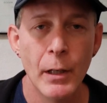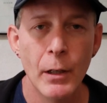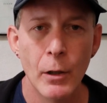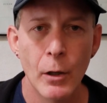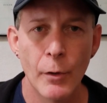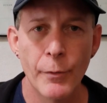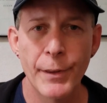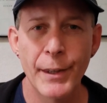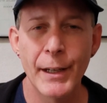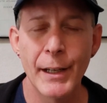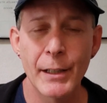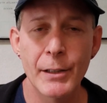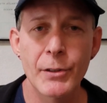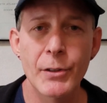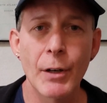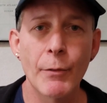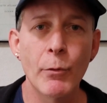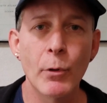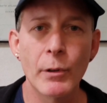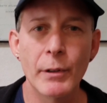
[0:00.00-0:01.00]
Over the next
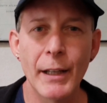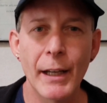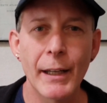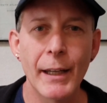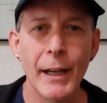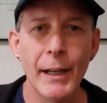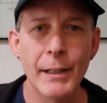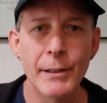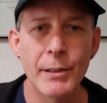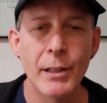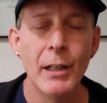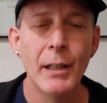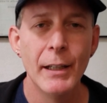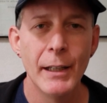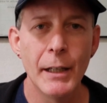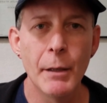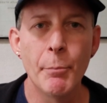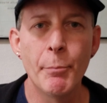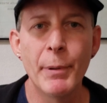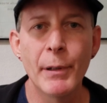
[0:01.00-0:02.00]
several decades,
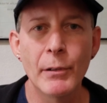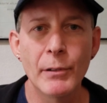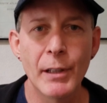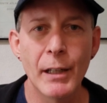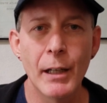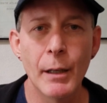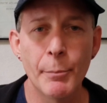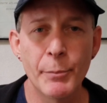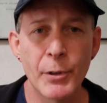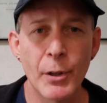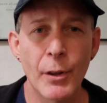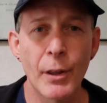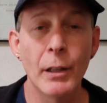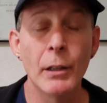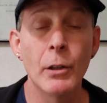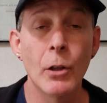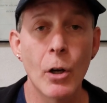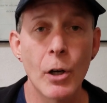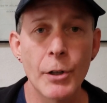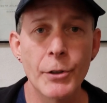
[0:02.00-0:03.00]
he built it up to the
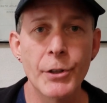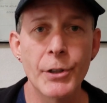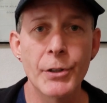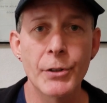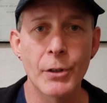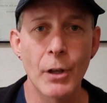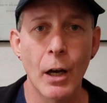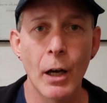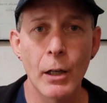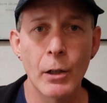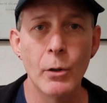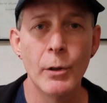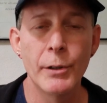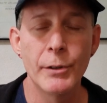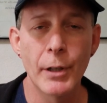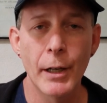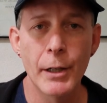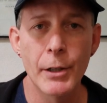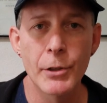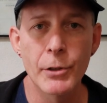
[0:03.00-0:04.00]
largest auto and
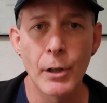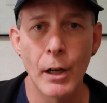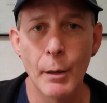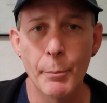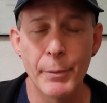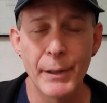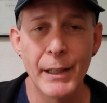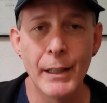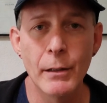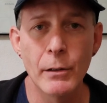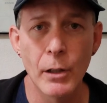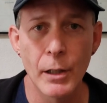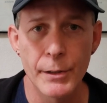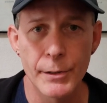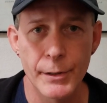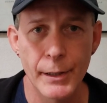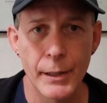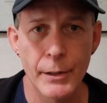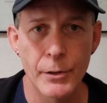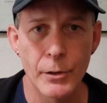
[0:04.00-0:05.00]
tire shop in
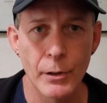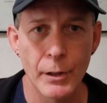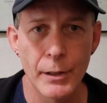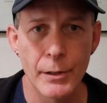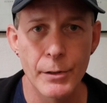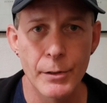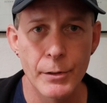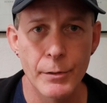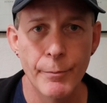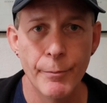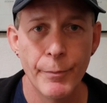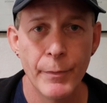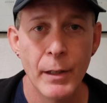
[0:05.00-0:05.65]
Los Angeles.